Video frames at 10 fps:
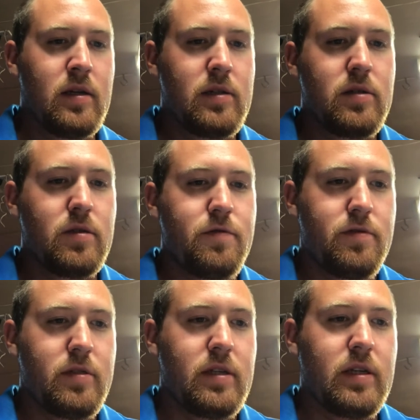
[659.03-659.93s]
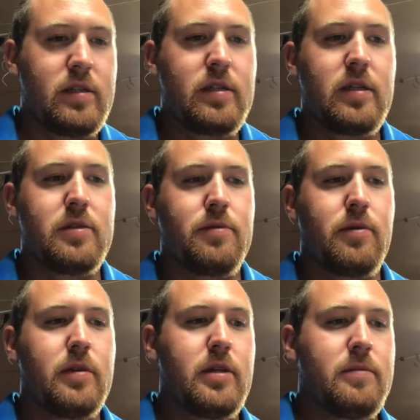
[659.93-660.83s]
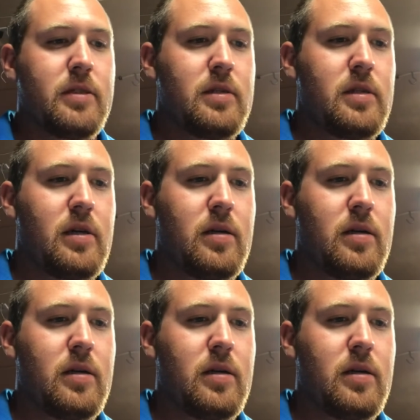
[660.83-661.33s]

So for the ACS requirements,